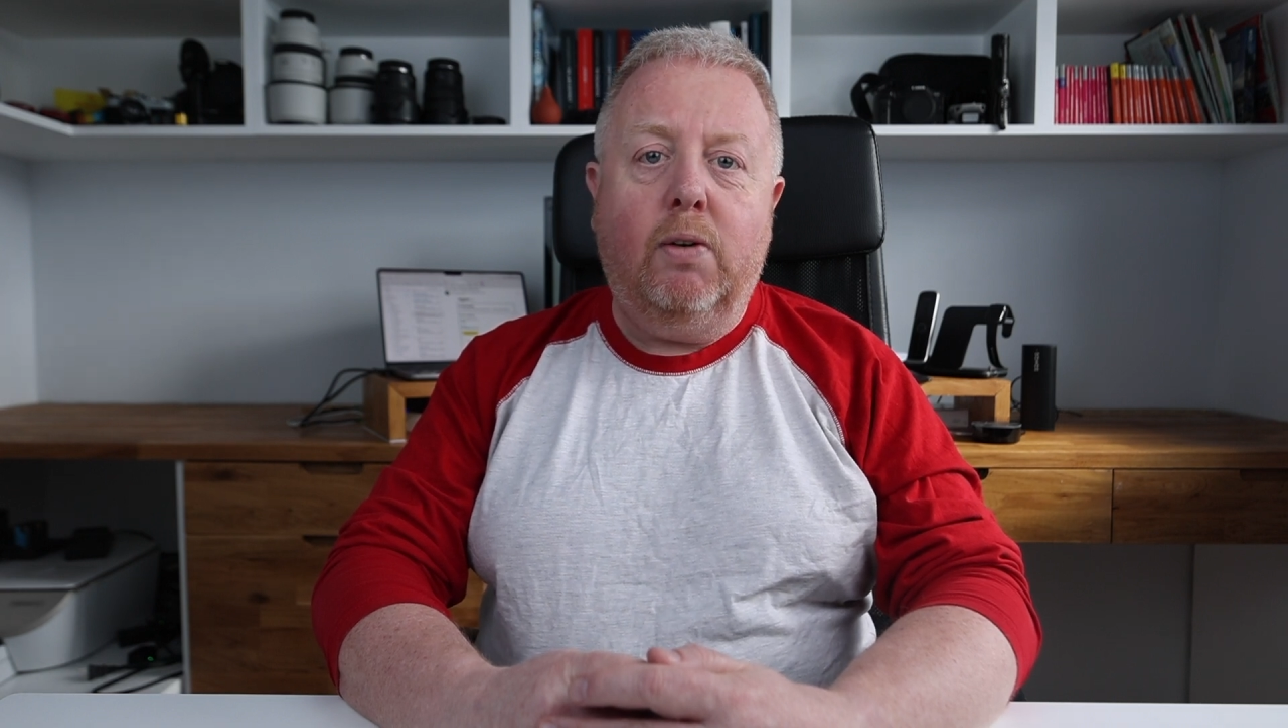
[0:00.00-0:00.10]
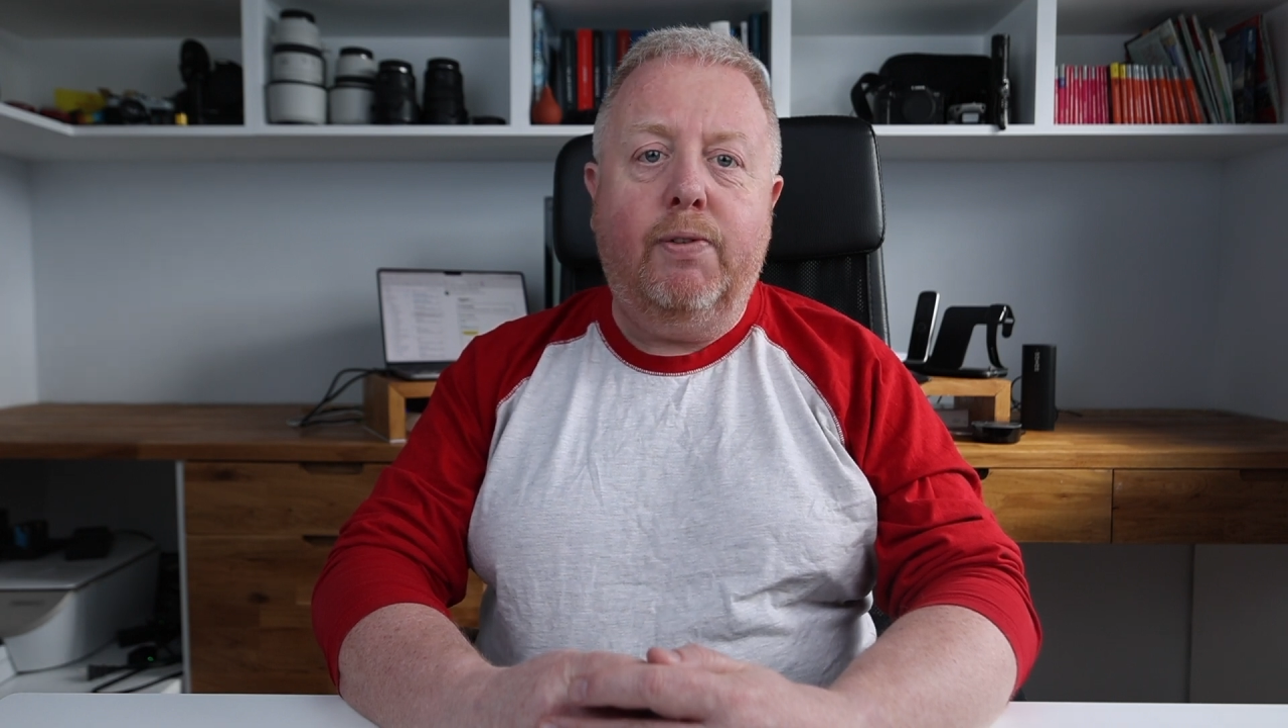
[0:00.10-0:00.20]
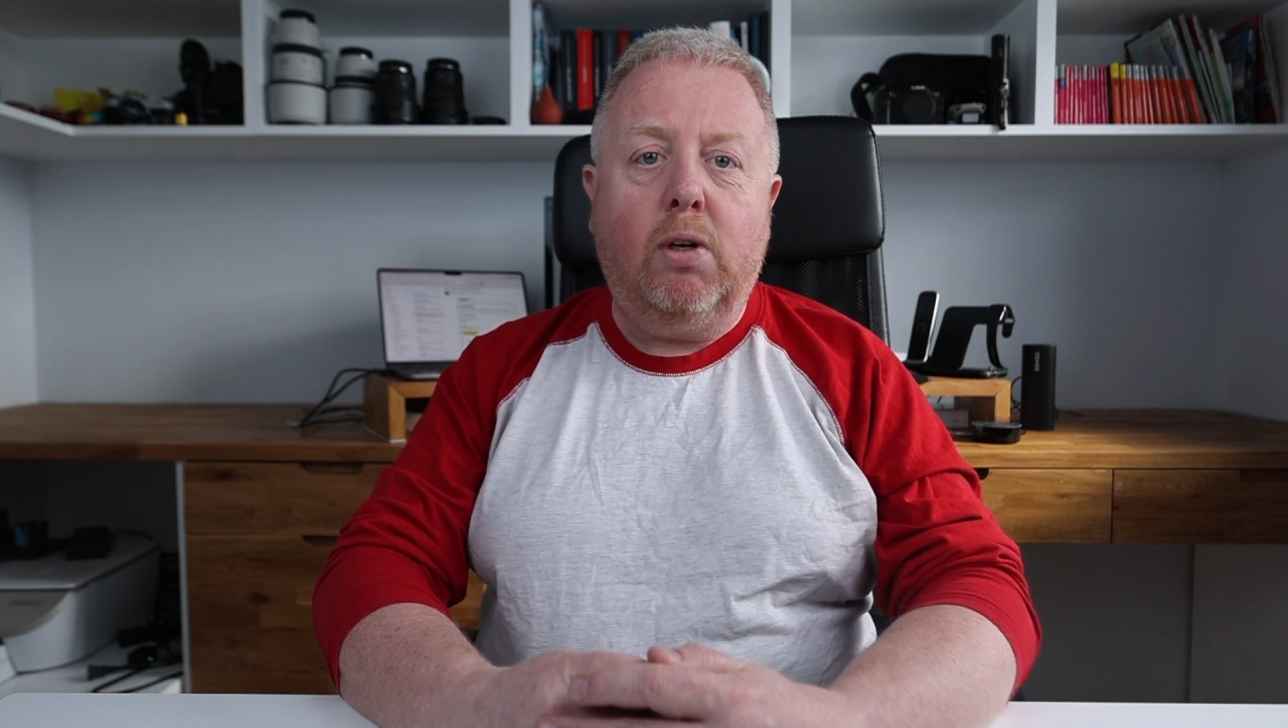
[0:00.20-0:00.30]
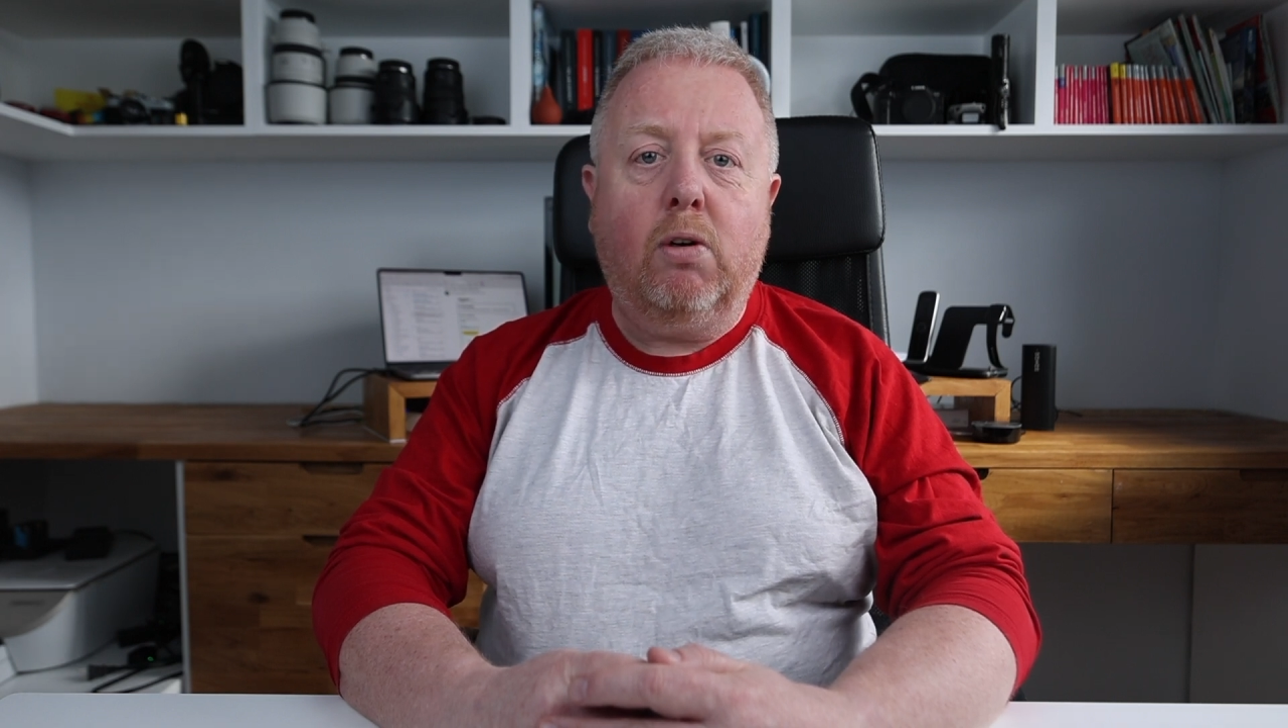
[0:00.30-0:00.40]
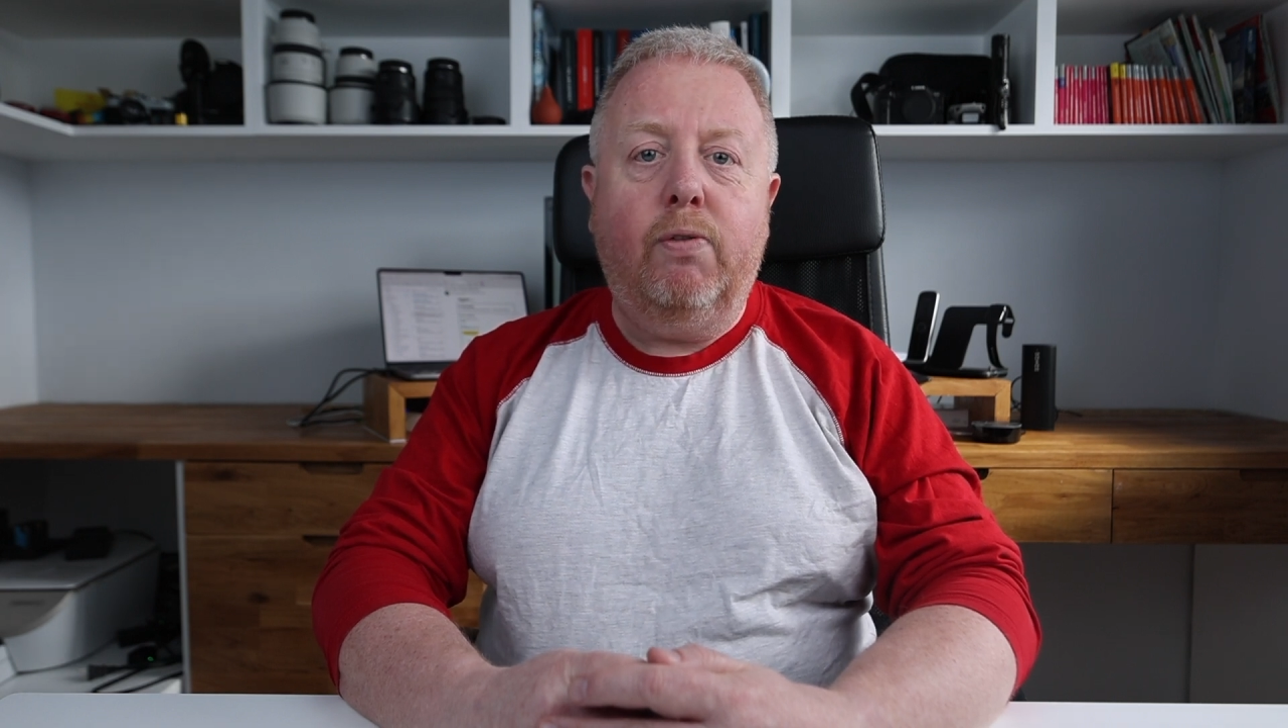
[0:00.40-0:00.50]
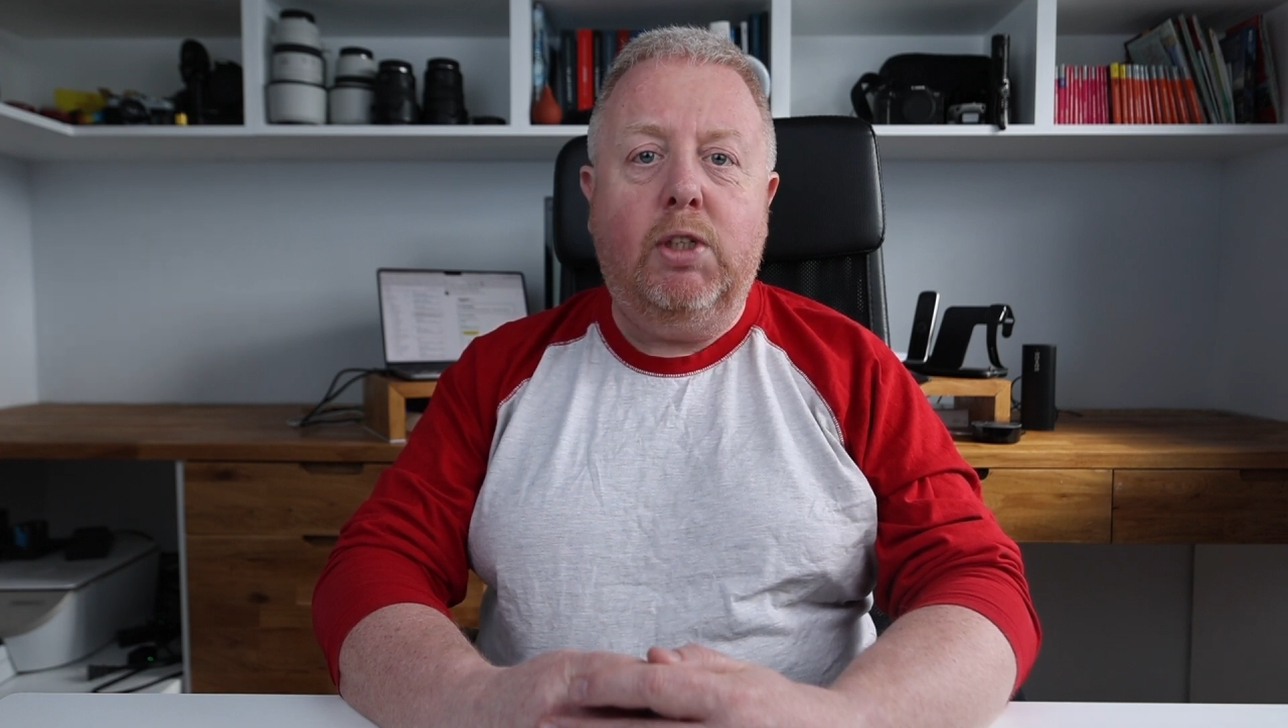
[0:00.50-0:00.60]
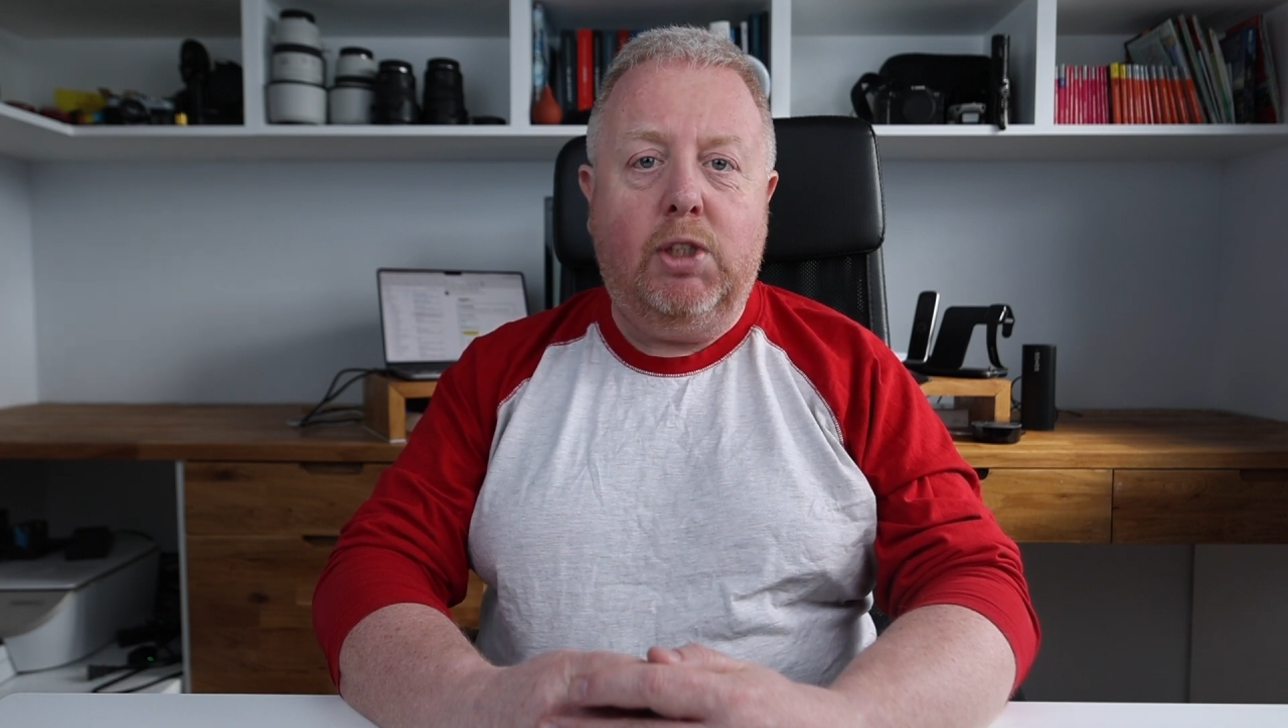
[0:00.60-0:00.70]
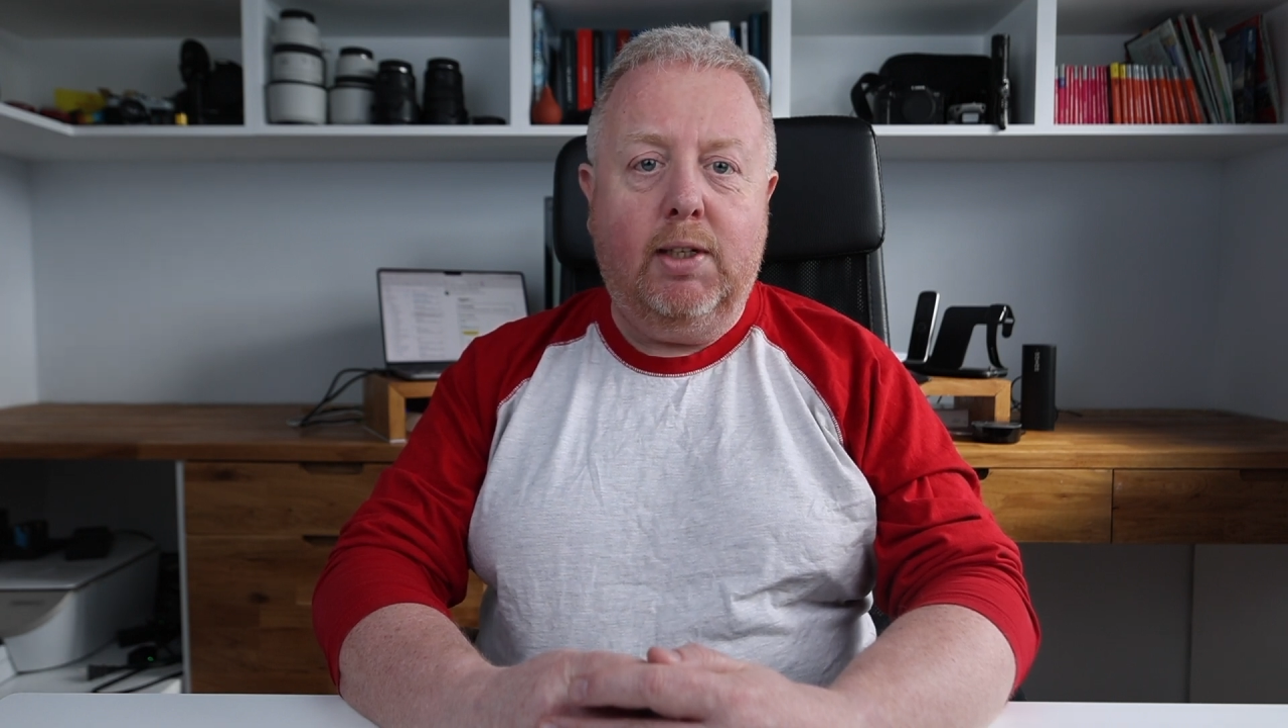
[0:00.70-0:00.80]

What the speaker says: your photography